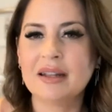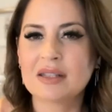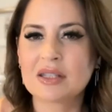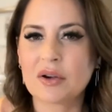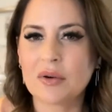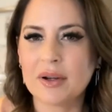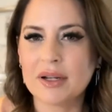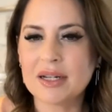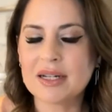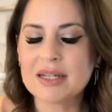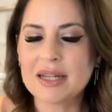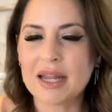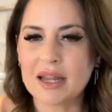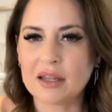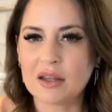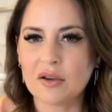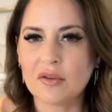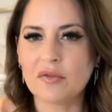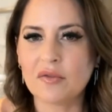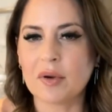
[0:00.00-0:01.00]
and it's going to
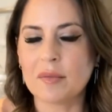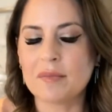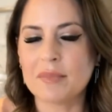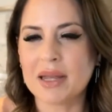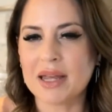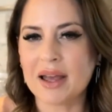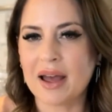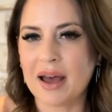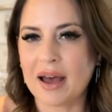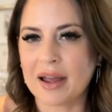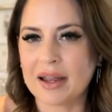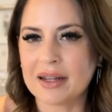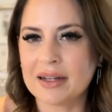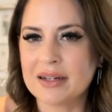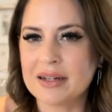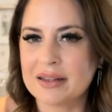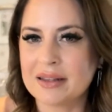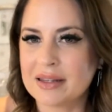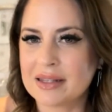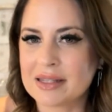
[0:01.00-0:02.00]
take you from
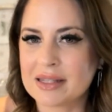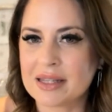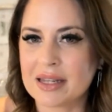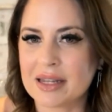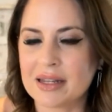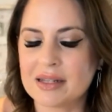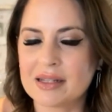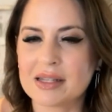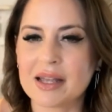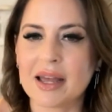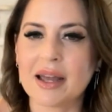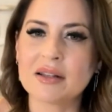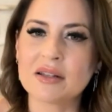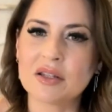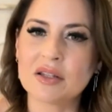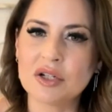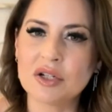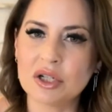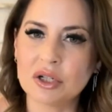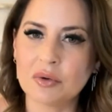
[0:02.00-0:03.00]
behind the scenes as
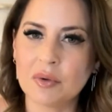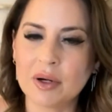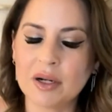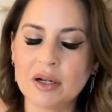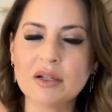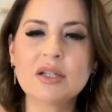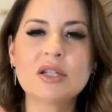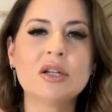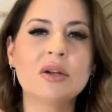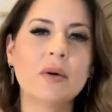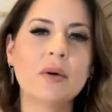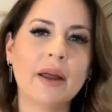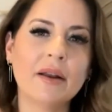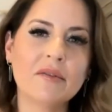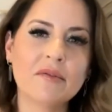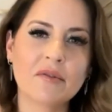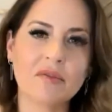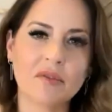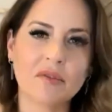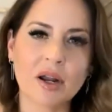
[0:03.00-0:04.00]
a doer to
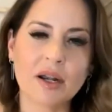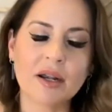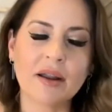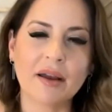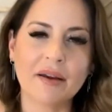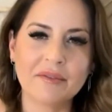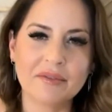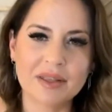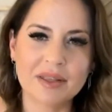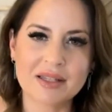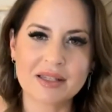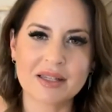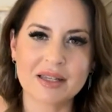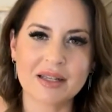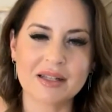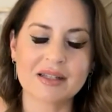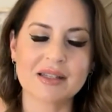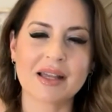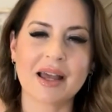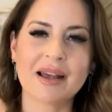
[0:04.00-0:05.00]
in front of the
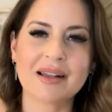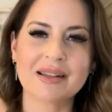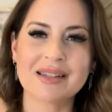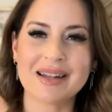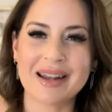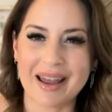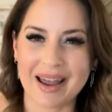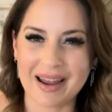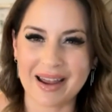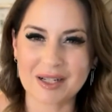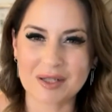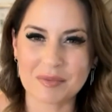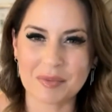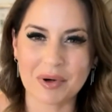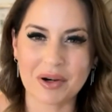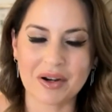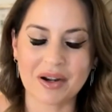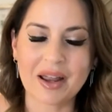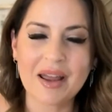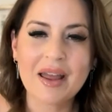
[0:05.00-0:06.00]
scenes as an
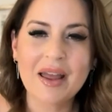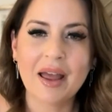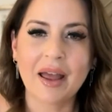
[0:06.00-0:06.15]
expert